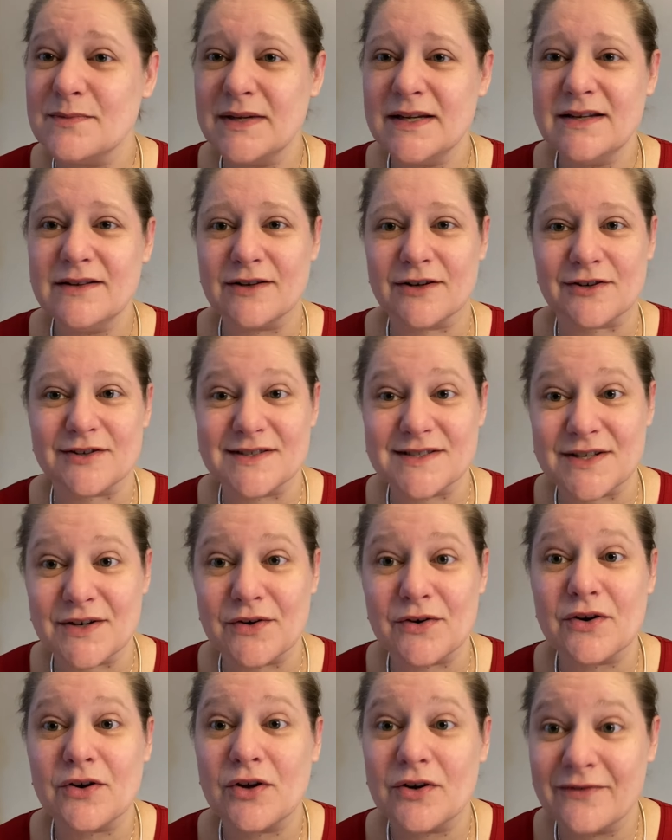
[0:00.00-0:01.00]

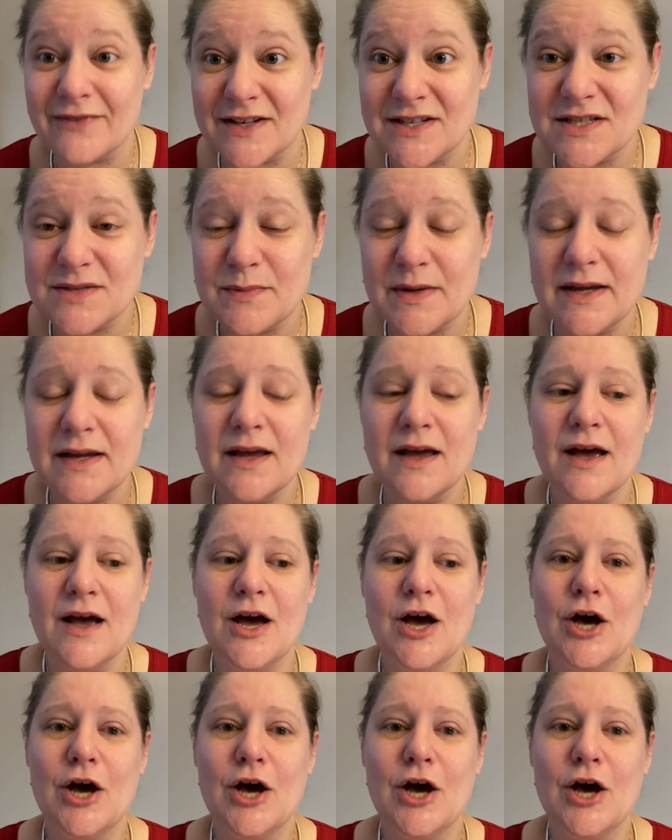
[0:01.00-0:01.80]
me